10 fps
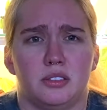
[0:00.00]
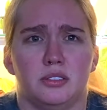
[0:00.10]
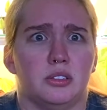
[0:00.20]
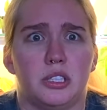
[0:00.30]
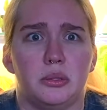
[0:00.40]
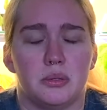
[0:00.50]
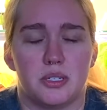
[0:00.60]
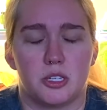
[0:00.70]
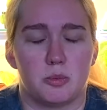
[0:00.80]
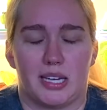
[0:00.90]
lose
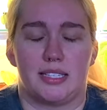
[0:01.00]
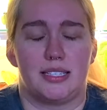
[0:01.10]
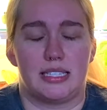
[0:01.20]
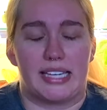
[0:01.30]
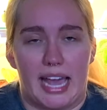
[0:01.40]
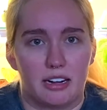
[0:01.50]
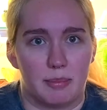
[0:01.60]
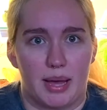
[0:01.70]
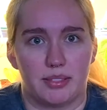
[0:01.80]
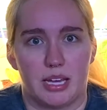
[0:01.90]
just because I didn't care
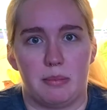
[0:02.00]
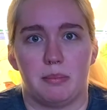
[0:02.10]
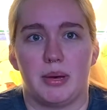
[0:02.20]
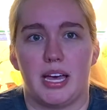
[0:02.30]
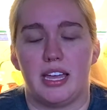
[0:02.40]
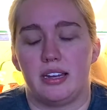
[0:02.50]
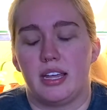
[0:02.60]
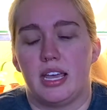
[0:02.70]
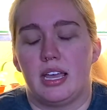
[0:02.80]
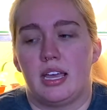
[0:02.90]
about them. But
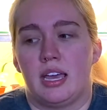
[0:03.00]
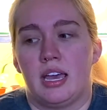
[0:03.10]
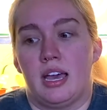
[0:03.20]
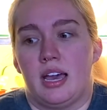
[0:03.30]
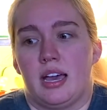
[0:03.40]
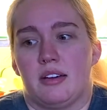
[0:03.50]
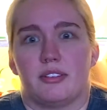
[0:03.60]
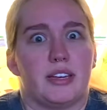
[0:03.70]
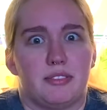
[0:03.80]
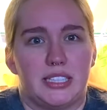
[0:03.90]

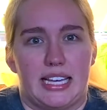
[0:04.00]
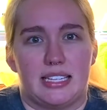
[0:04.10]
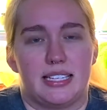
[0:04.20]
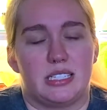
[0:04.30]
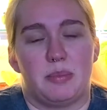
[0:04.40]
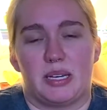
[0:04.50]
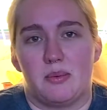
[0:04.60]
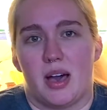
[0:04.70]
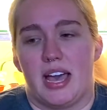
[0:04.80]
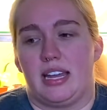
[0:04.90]
forgetfulness is a big
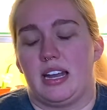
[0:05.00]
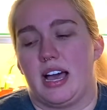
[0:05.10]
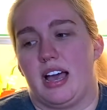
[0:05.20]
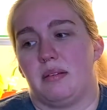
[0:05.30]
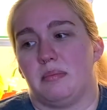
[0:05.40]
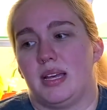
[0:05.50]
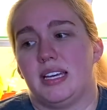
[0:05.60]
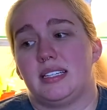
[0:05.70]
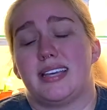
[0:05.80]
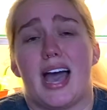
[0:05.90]
one.
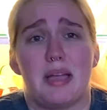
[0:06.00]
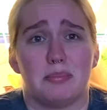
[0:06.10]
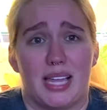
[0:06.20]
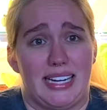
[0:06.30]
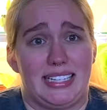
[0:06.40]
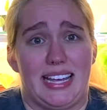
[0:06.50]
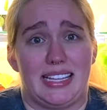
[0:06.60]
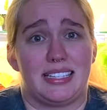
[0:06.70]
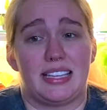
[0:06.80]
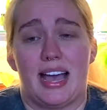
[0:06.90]
Time
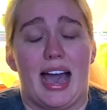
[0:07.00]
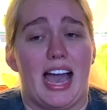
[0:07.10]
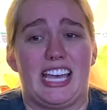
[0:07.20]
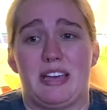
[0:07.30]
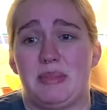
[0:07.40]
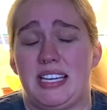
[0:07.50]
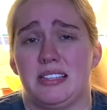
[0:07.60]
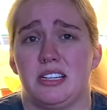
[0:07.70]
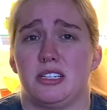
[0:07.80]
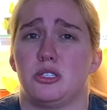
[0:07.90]
blindness. I am
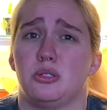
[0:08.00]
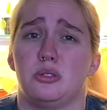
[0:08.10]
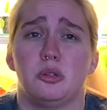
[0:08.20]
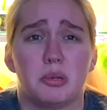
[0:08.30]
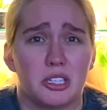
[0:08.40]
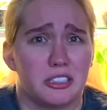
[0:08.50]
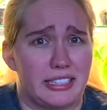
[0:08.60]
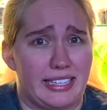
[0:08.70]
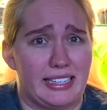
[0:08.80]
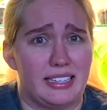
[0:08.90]
either super
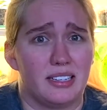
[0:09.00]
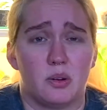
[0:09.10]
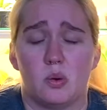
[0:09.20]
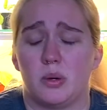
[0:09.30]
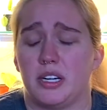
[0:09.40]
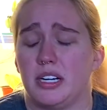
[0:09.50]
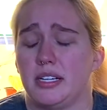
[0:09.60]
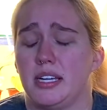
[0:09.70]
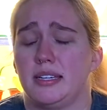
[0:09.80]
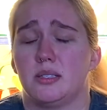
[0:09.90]
early or
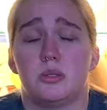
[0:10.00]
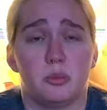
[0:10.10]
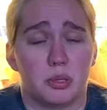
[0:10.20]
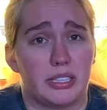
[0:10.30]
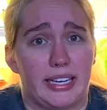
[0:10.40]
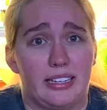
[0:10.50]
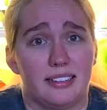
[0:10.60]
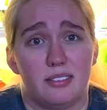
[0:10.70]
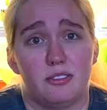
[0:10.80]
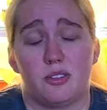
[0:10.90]
super late
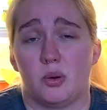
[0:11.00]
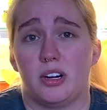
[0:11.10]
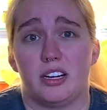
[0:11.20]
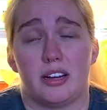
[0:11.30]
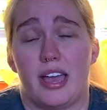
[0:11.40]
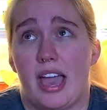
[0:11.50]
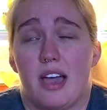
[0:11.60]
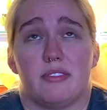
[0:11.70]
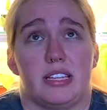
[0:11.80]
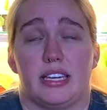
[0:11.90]
for
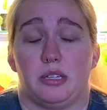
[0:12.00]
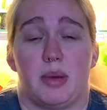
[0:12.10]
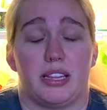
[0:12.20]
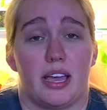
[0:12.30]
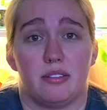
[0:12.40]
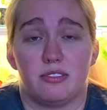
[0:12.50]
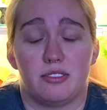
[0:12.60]
everything in my life.